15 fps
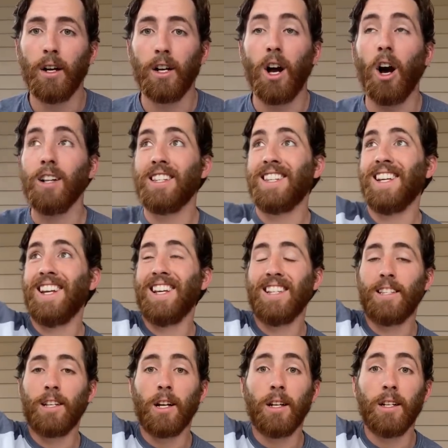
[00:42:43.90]
God sent
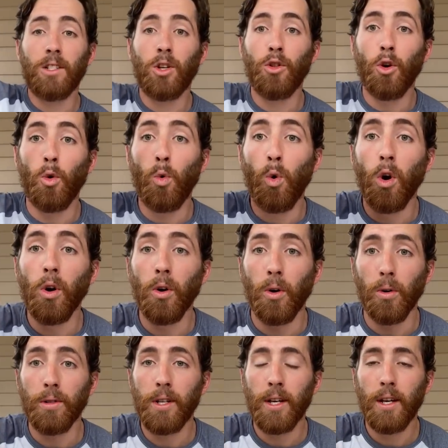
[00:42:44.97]
his son into the
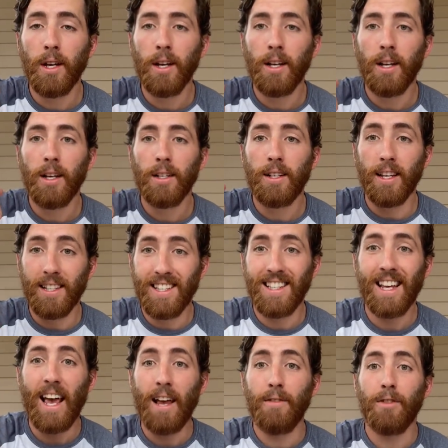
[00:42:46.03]
world to
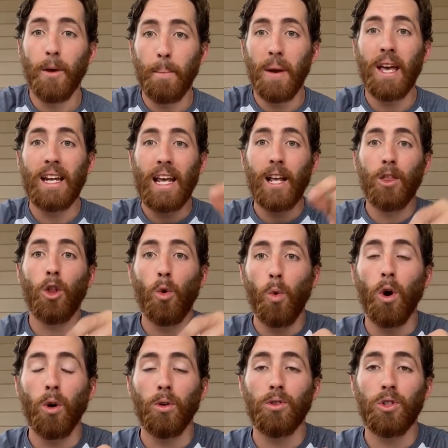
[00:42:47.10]
save the men in the
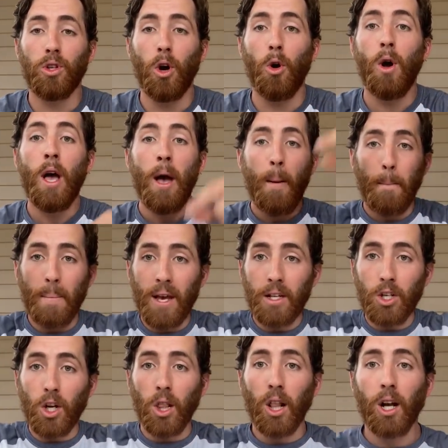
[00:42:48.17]
world so men
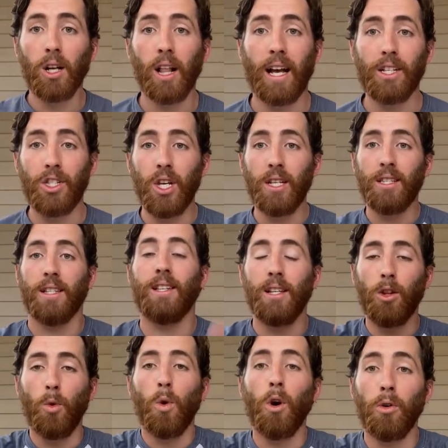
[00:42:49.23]
could look like Jesus in
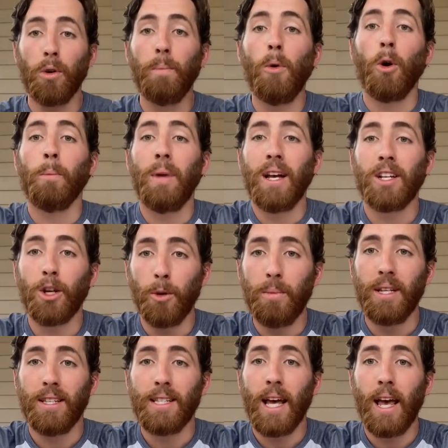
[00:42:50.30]
the world and more men could
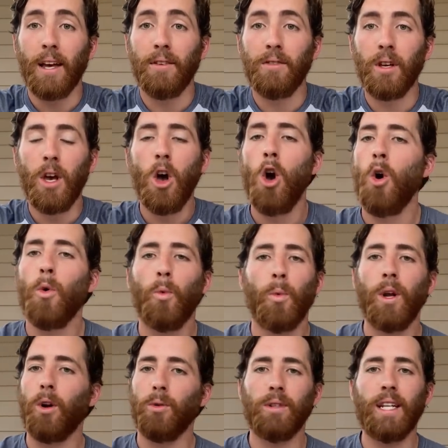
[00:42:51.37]
be saved.
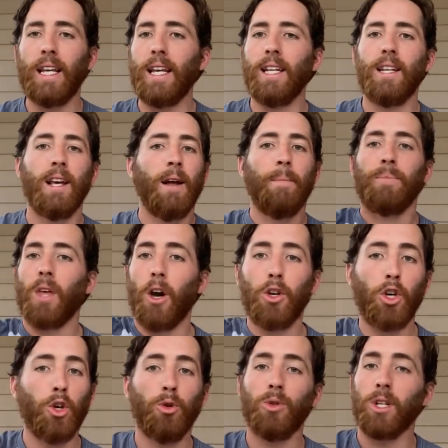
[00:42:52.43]
We don't need a
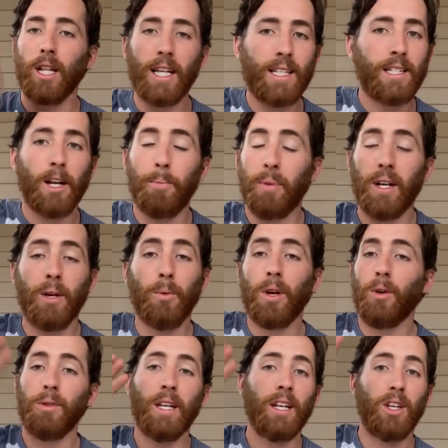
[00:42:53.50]
huge list up and we
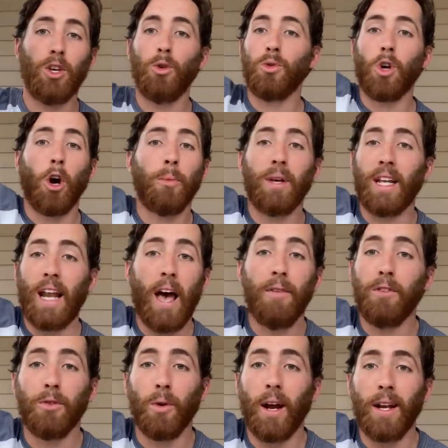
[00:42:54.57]
don't need a huge army in
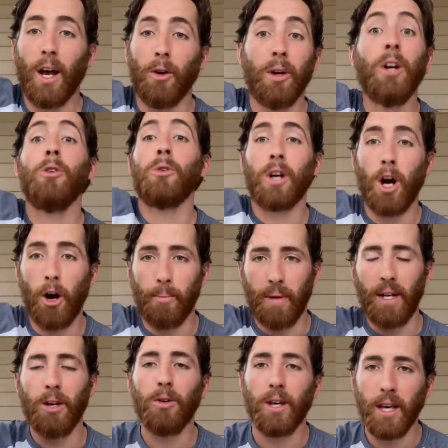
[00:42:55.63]
heaven right now. He'll come
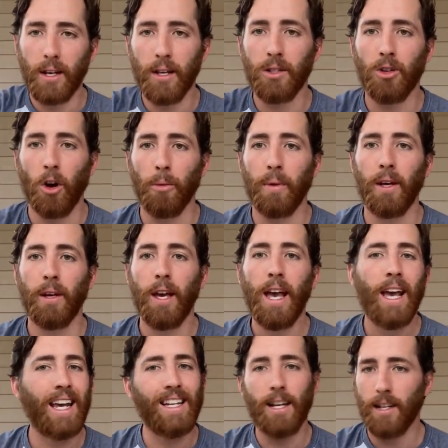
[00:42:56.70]
and he'll get his army.
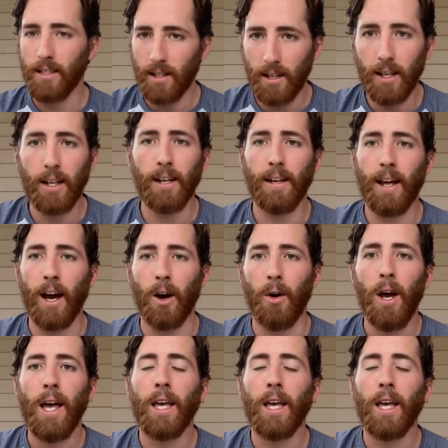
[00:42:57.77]
He doesn't need it now.